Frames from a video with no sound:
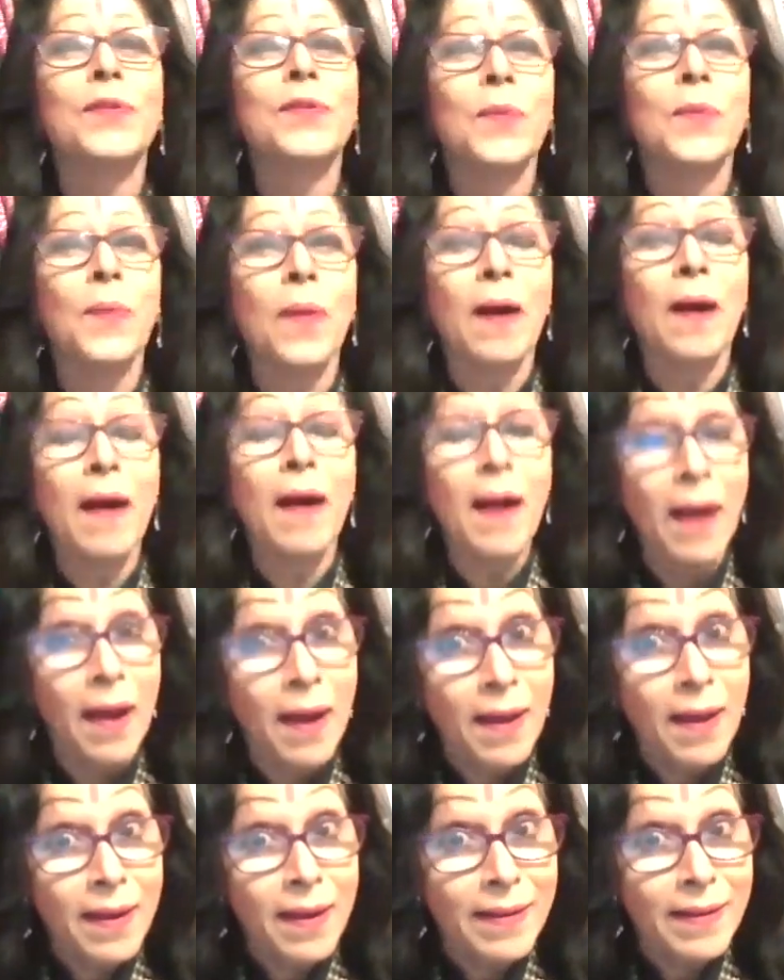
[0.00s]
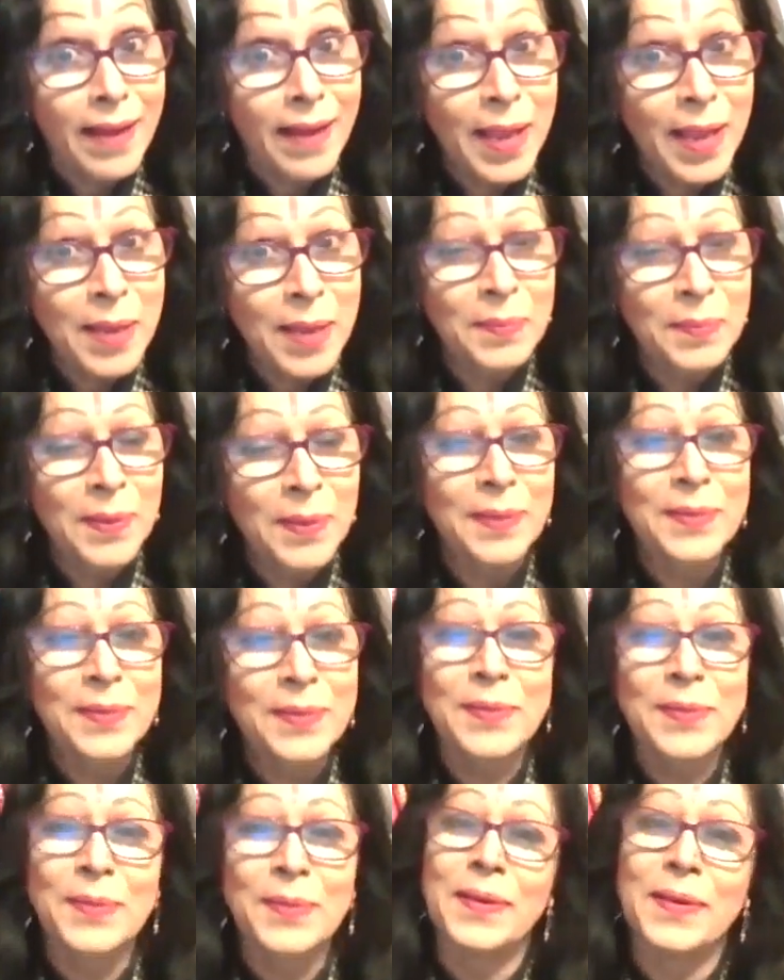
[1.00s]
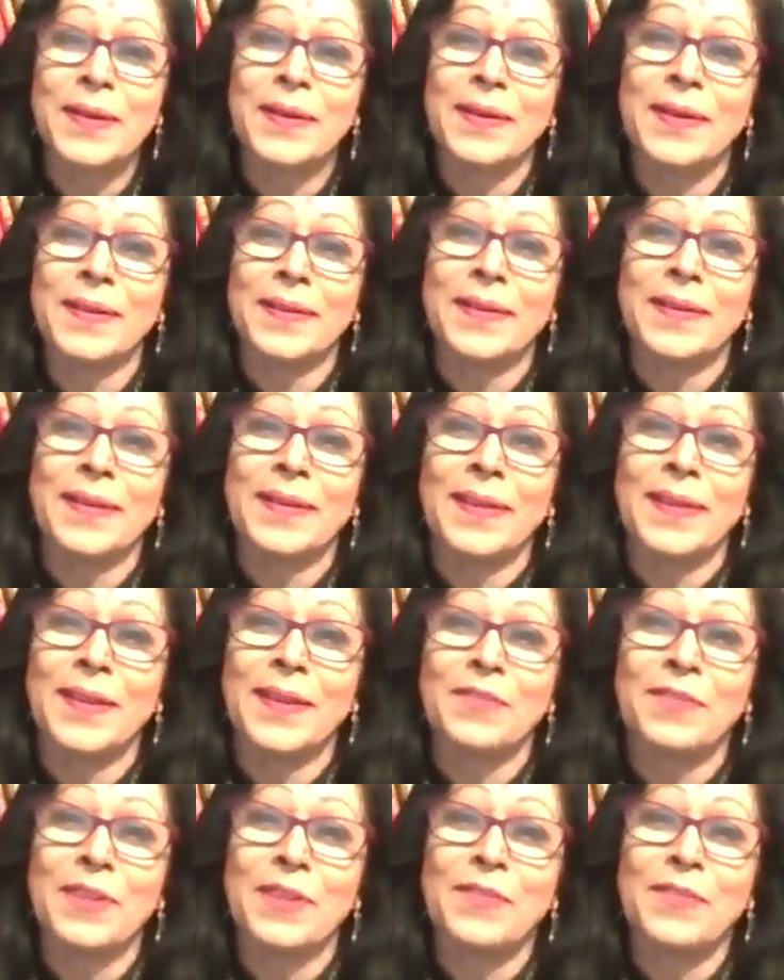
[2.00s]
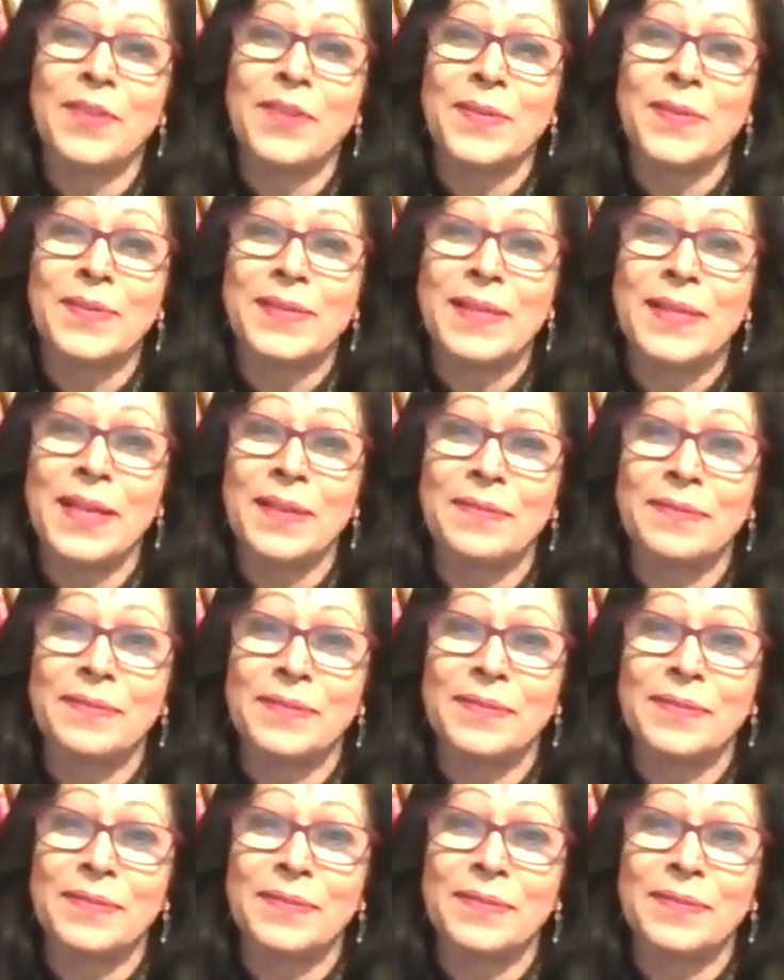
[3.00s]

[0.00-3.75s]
you are able to earn a living for yourself.